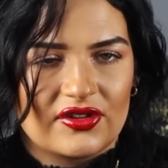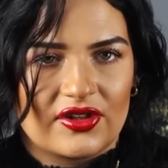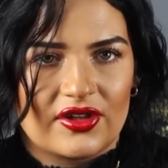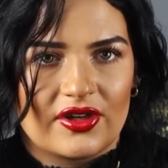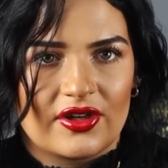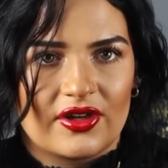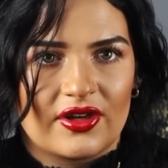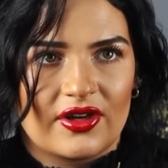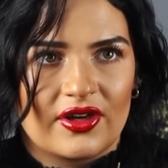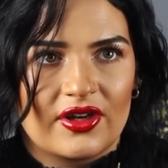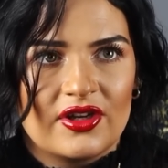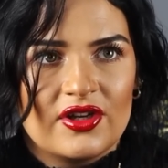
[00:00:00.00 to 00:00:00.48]

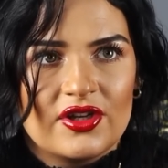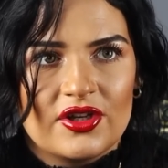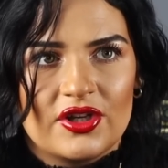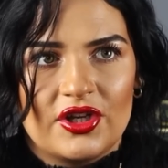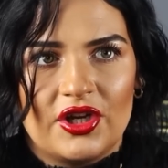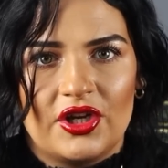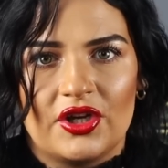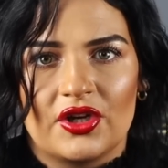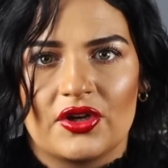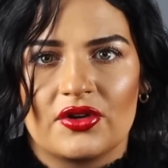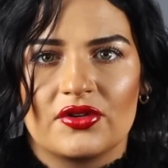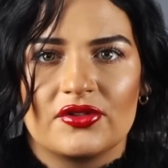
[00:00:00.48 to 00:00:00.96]
the,
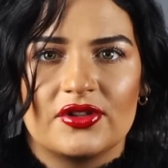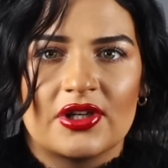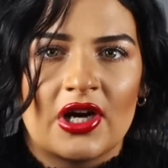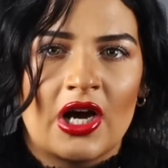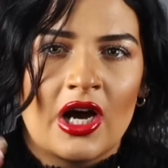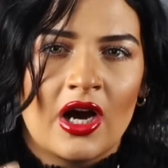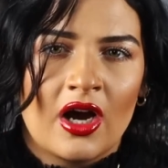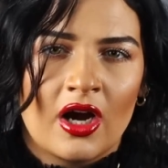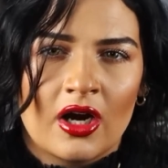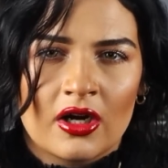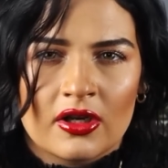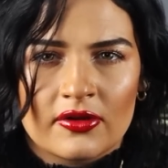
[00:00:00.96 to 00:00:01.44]
you know, the
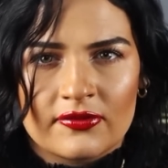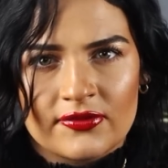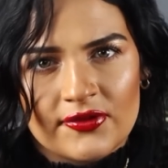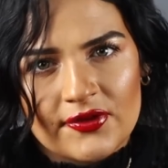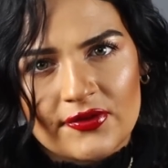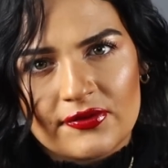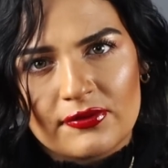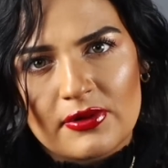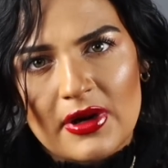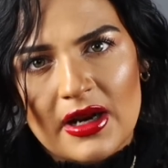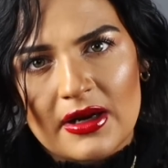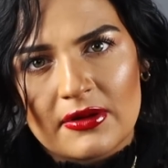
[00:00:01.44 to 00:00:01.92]
heart of the
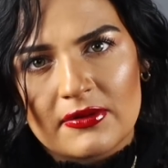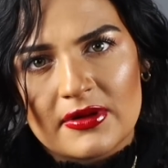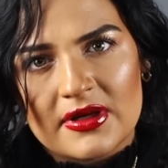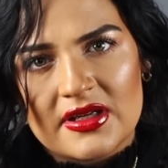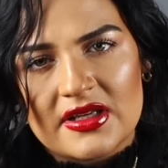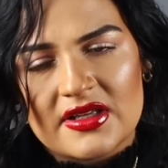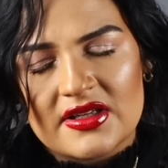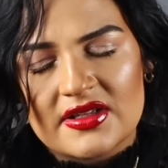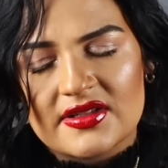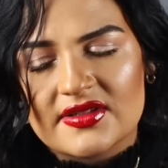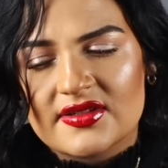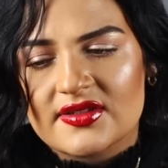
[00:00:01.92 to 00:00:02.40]

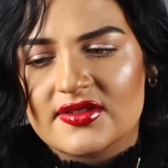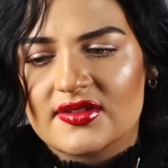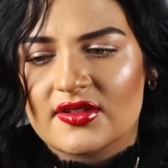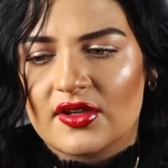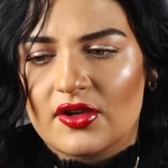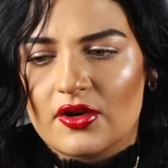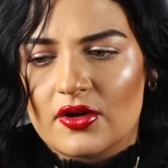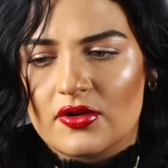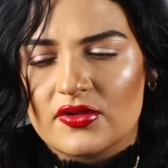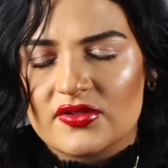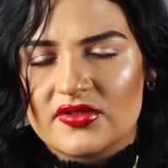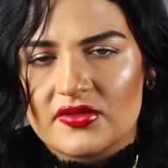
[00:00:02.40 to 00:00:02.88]
fragrance
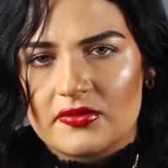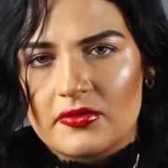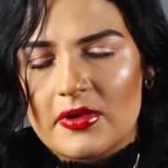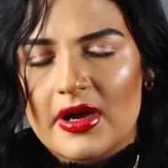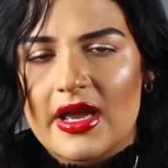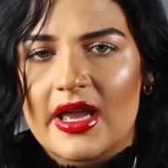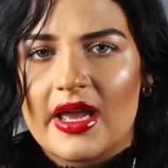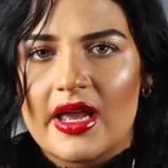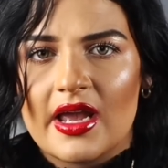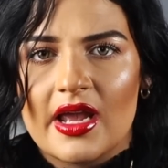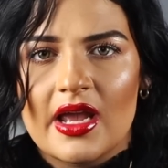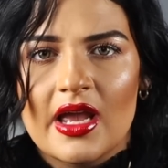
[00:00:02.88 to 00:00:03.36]
goes
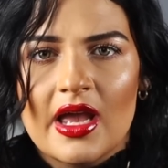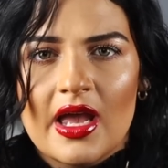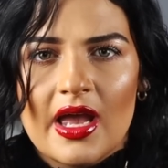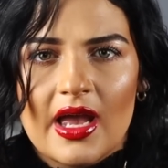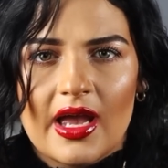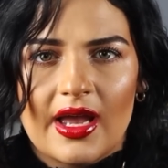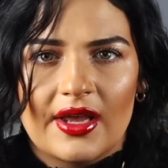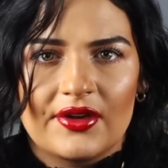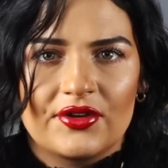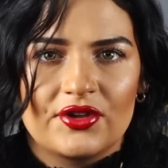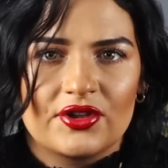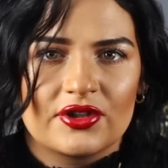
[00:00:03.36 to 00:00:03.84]
away
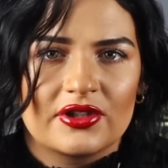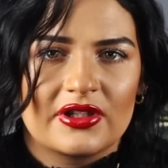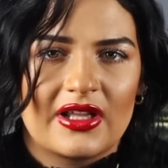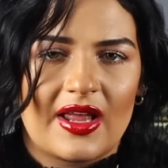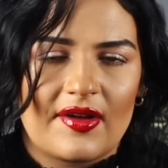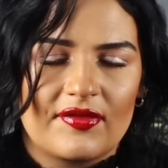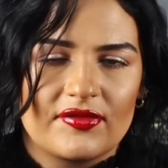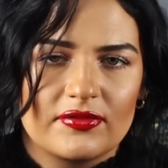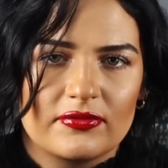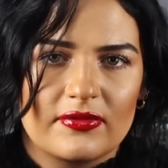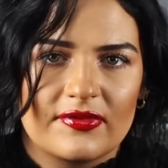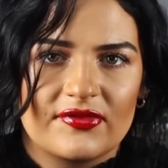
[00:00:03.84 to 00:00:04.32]
and you're
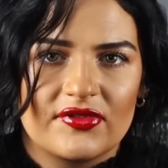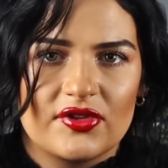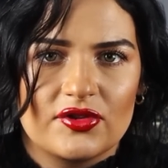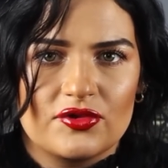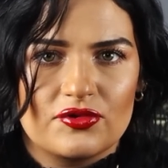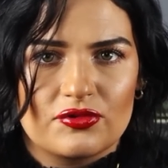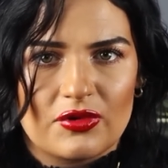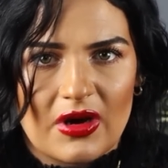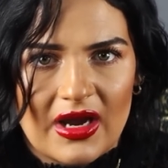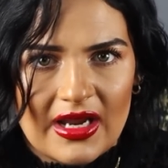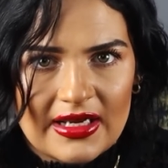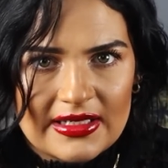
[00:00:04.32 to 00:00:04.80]
left with the
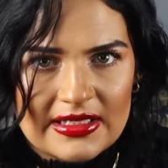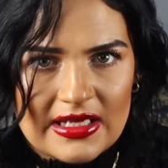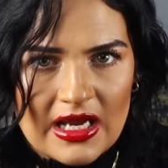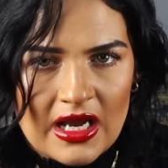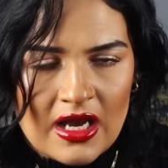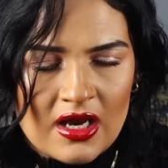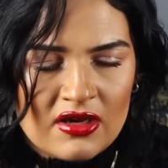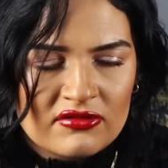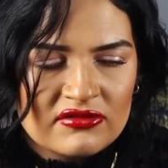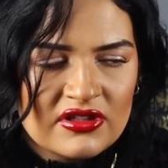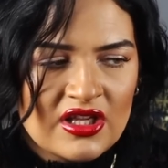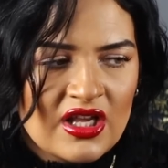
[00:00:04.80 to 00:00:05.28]
dry
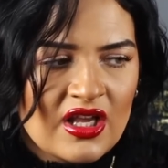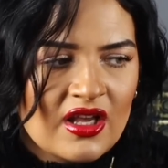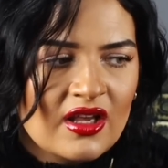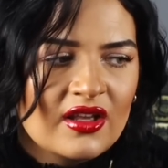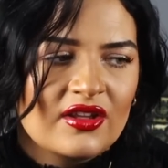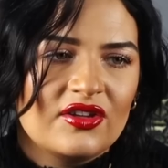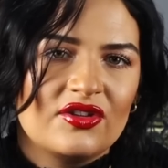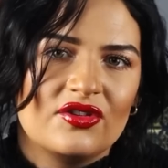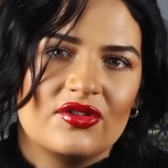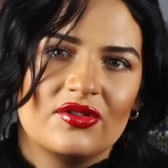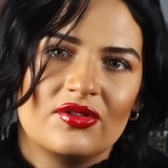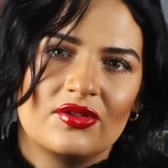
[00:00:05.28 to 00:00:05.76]
down,
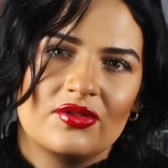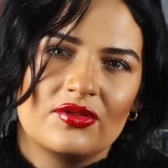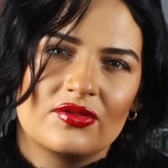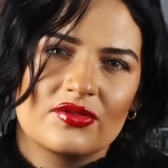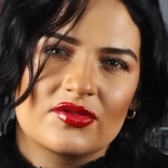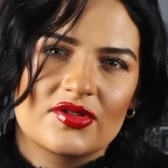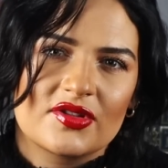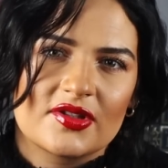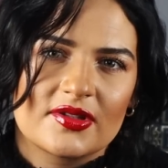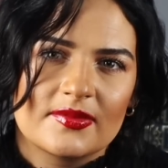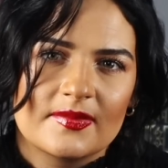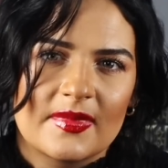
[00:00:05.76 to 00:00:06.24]

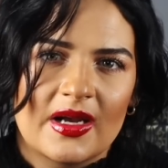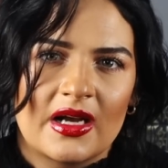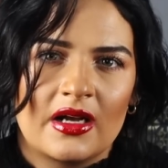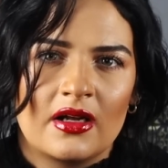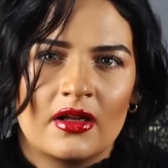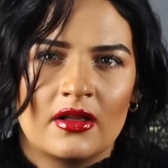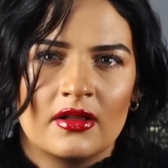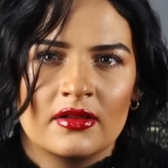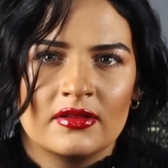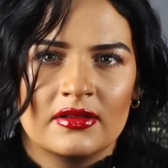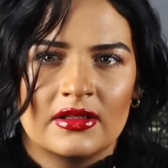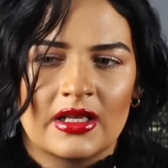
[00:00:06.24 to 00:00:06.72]
you
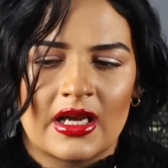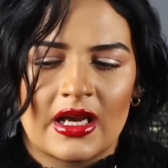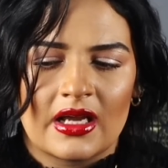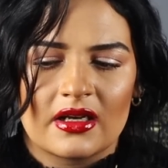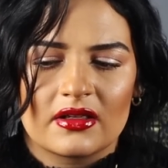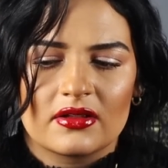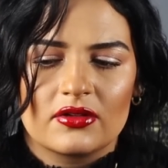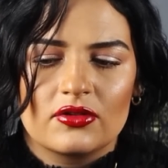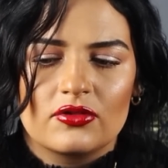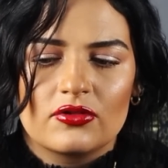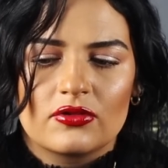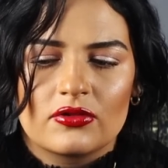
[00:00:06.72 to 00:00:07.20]
smell
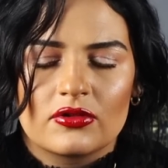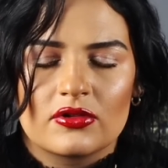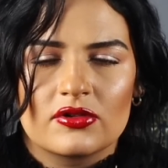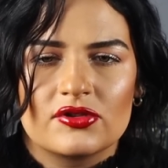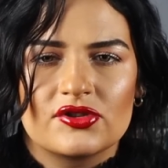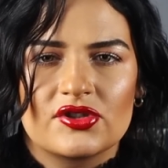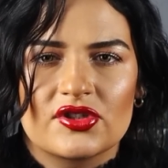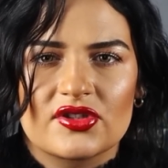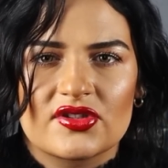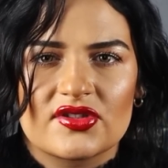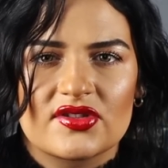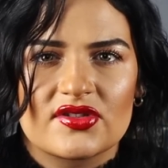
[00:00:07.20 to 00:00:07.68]
that
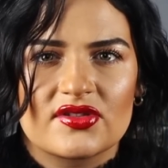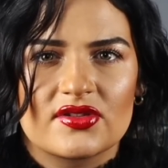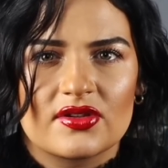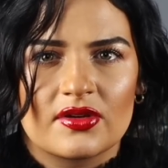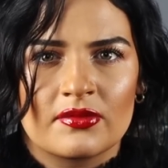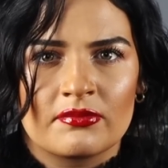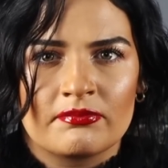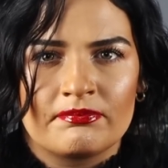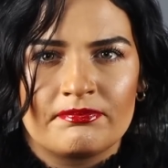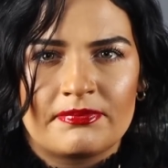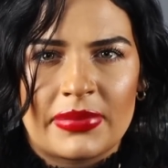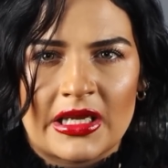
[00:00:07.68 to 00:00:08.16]
gorgeous
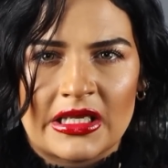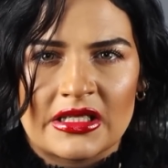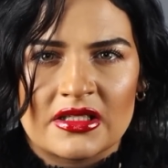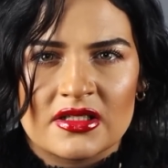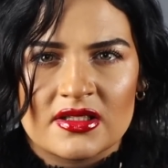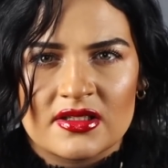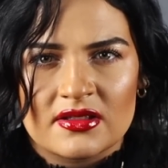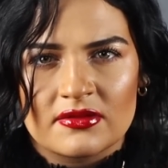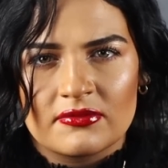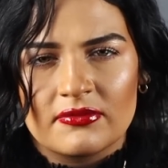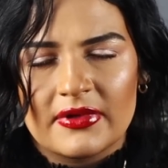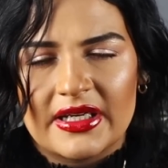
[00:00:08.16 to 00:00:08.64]

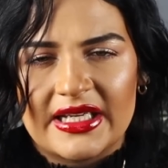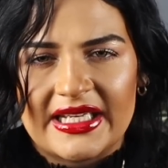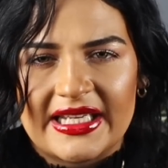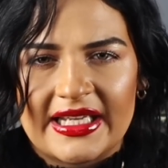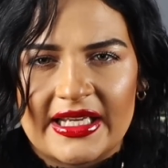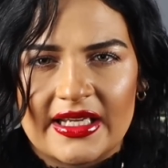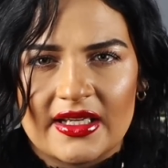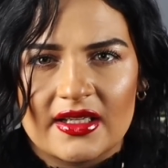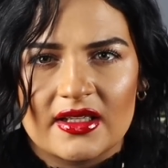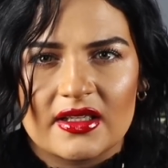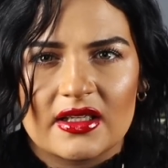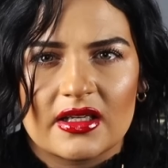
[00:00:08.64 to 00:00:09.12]

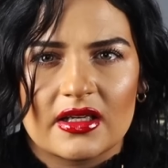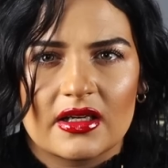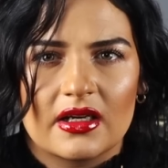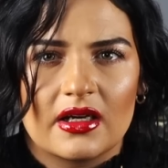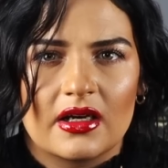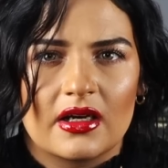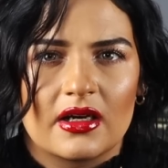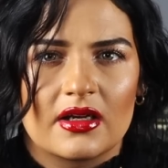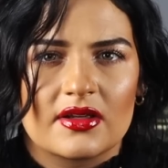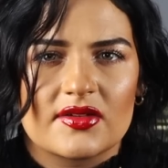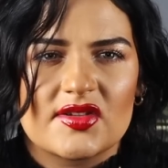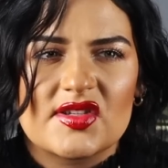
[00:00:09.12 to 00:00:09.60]
benzoinic
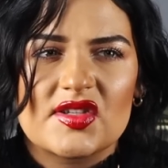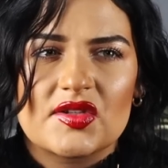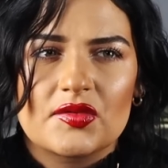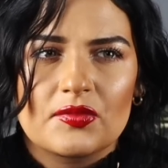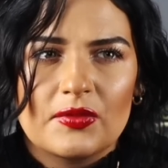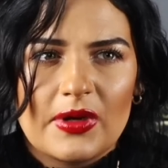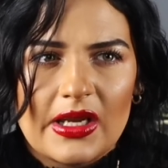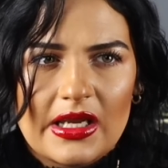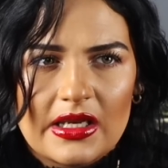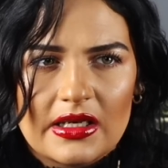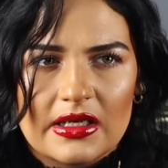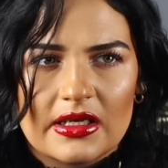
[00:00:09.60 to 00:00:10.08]

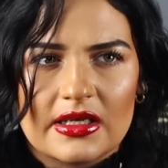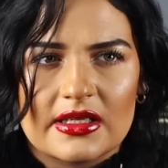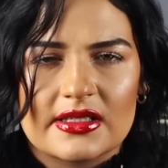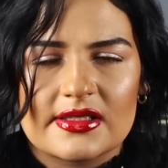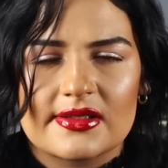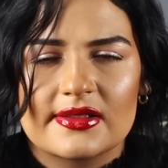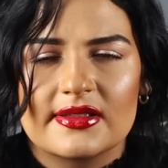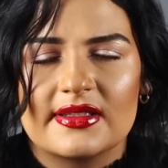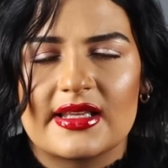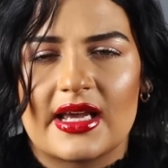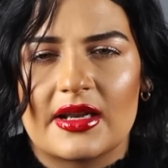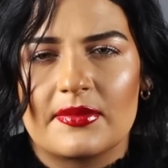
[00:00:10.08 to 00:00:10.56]

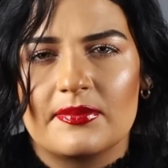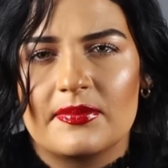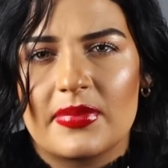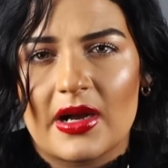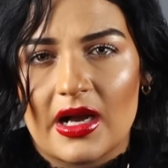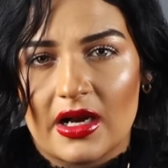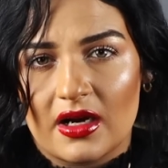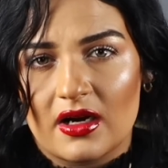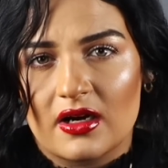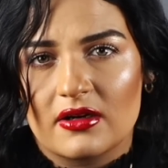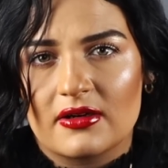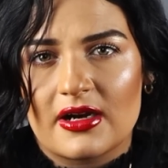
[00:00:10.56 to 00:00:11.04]
sweetness that
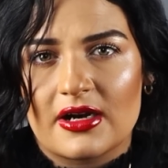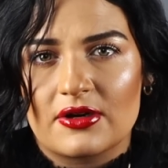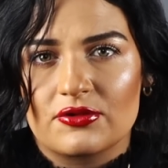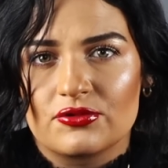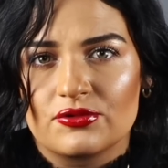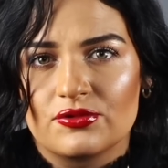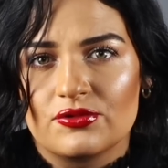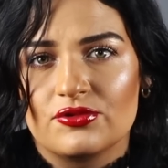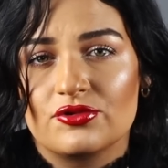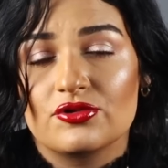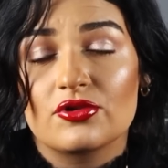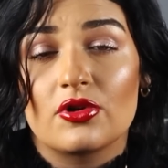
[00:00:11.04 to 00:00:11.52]
Baccarat
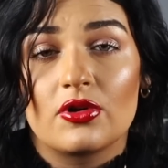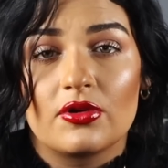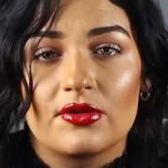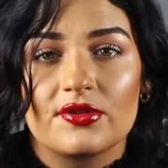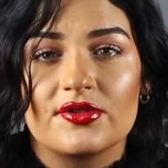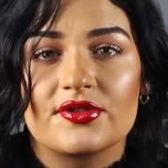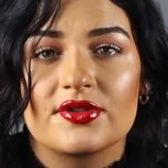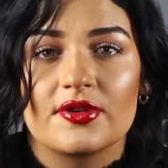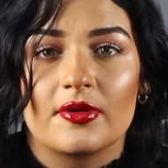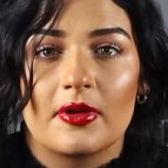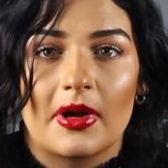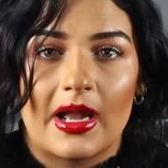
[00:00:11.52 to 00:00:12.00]
Rouge
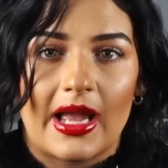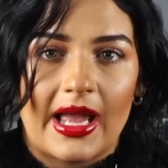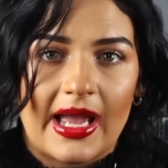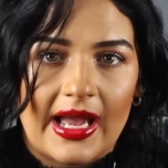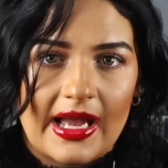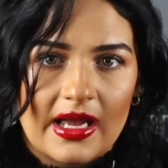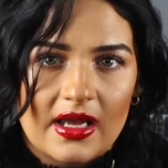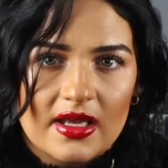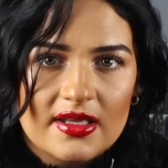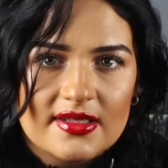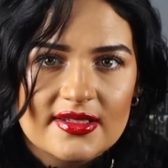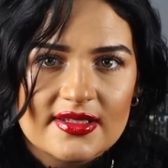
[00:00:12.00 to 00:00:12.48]
also
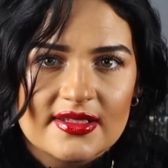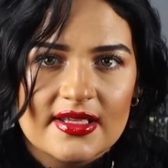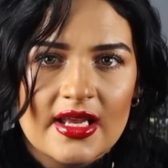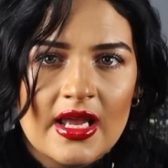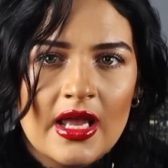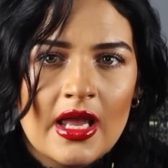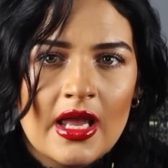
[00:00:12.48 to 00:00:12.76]
has,